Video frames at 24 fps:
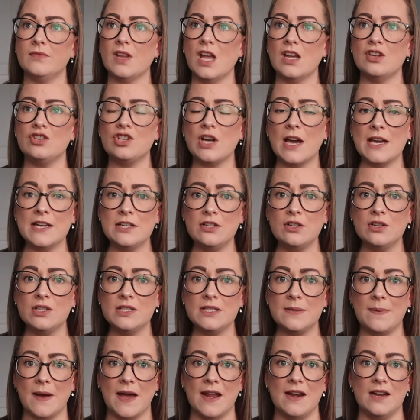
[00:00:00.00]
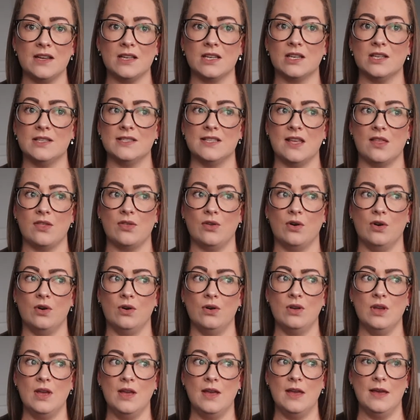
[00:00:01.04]
I tried not to panic because I
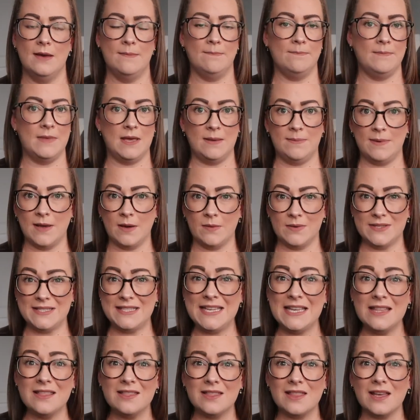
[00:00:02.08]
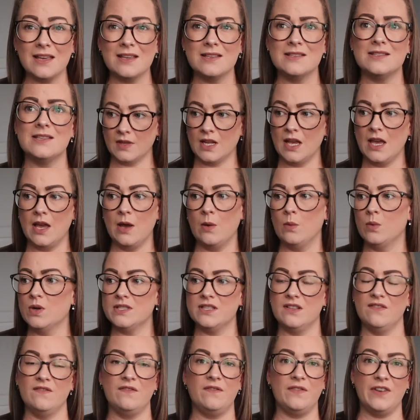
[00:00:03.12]
thought maybe I was seeing things. It
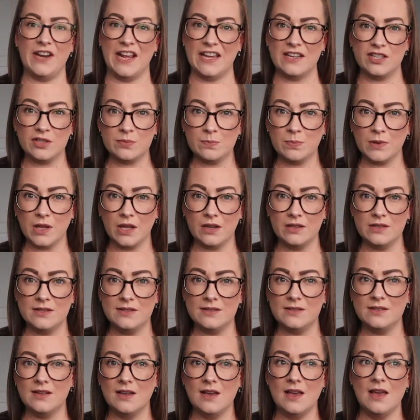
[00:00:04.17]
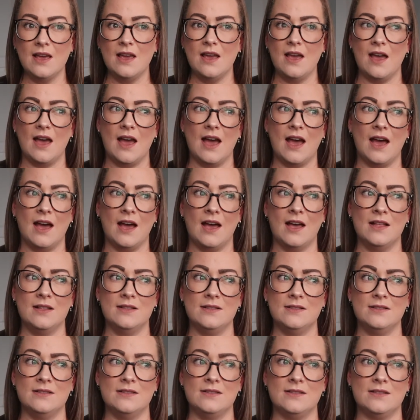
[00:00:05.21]
wasn't fresh blood
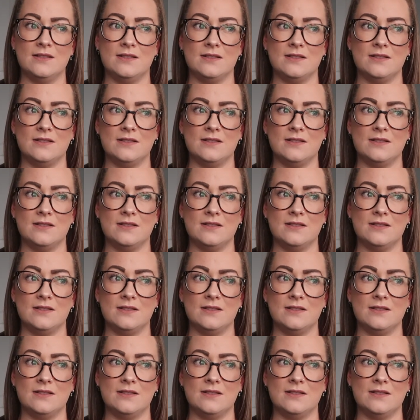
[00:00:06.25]
and